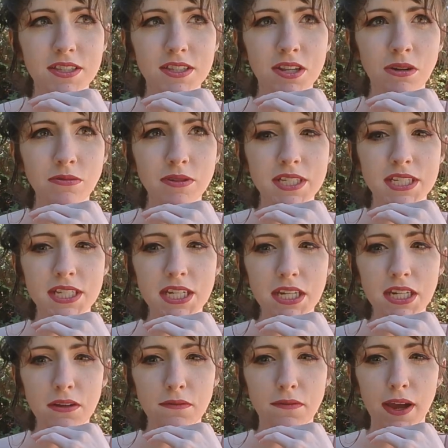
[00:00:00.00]
don't see
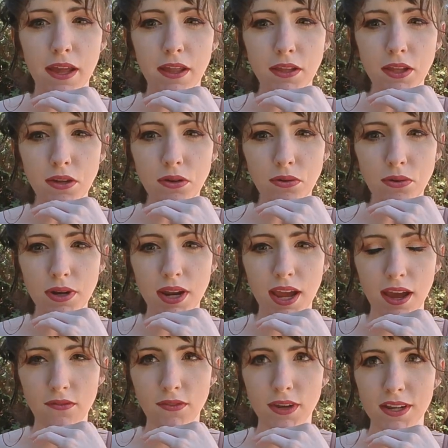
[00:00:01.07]
any value in
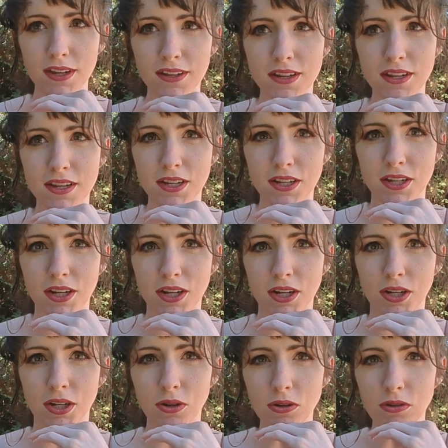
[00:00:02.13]
having
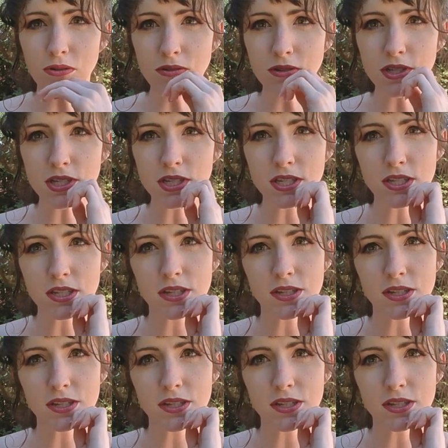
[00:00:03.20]
girls